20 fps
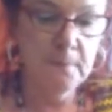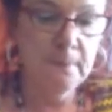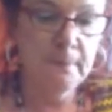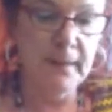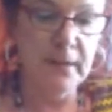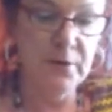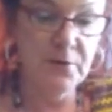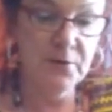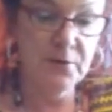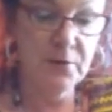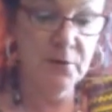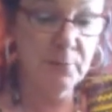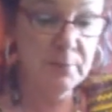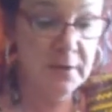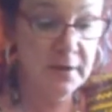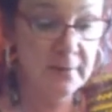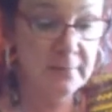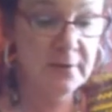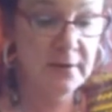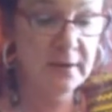you'll
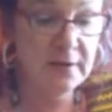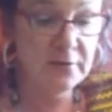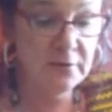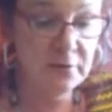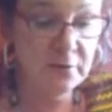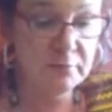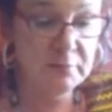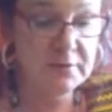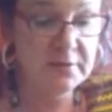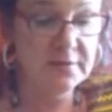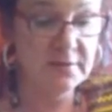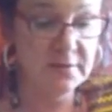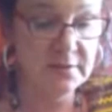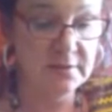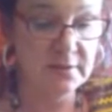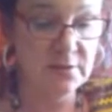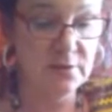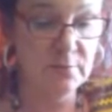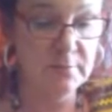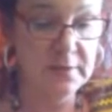be able to handle your business
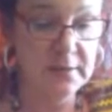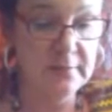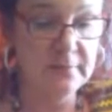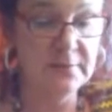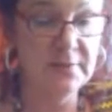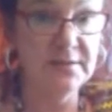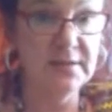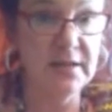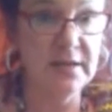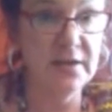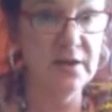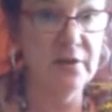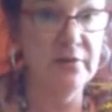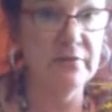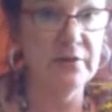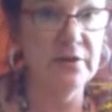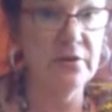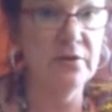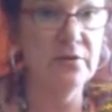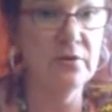and you'll be able to take care of
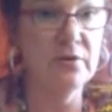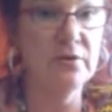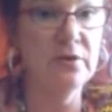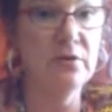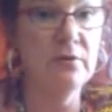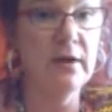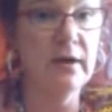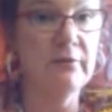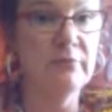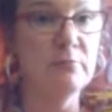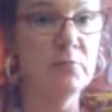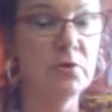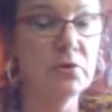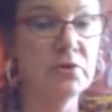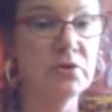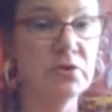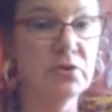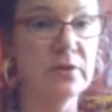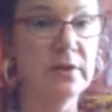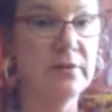it. You have more
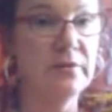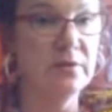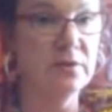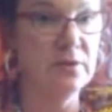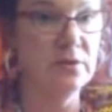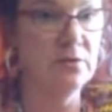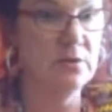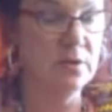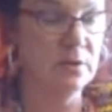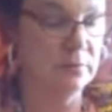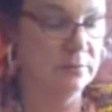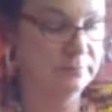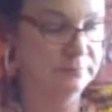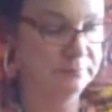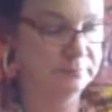strength than you know.